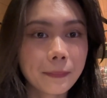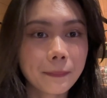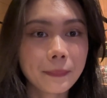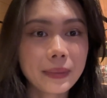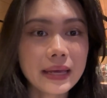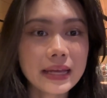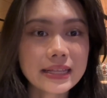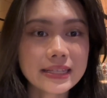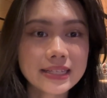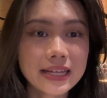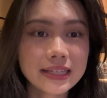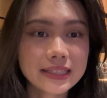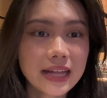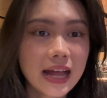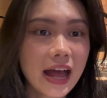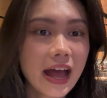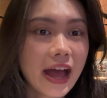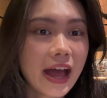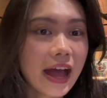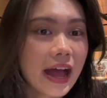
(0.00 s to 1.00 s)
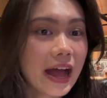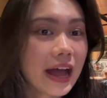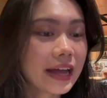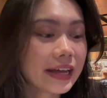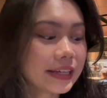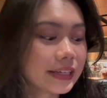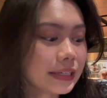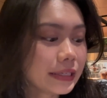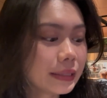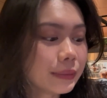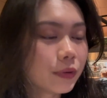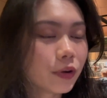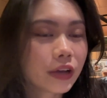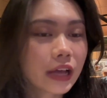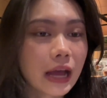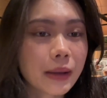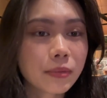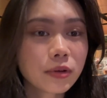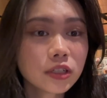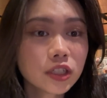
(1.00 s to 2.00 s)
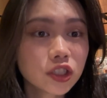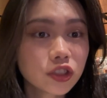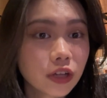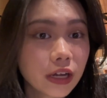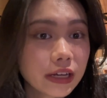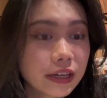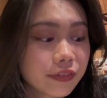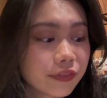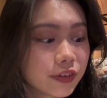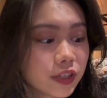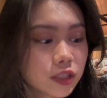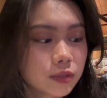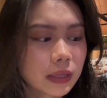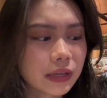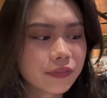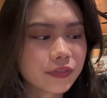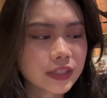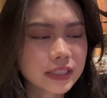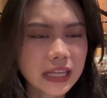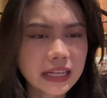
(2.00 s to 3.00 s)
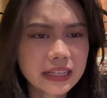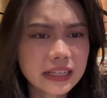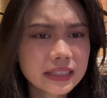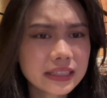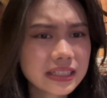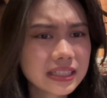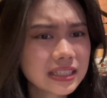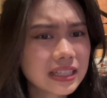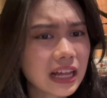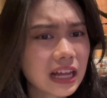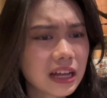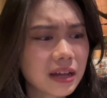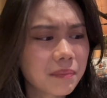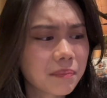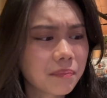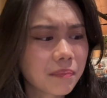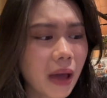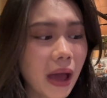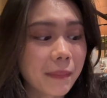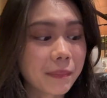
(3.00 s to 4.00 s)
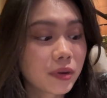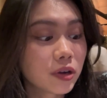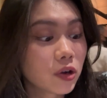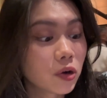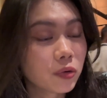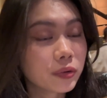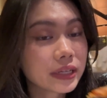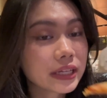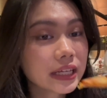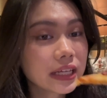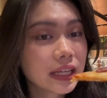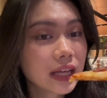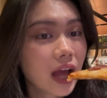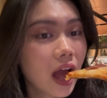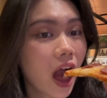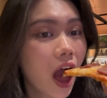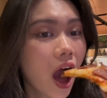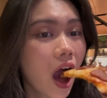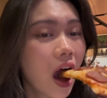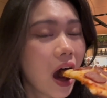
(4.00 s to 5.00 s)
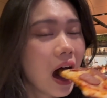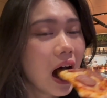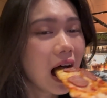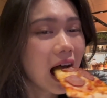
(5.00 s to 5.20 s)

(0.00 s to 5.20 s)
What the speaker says: Pizza time! Okay, I'm gonna try the first one first. I think this is like a pepperoni.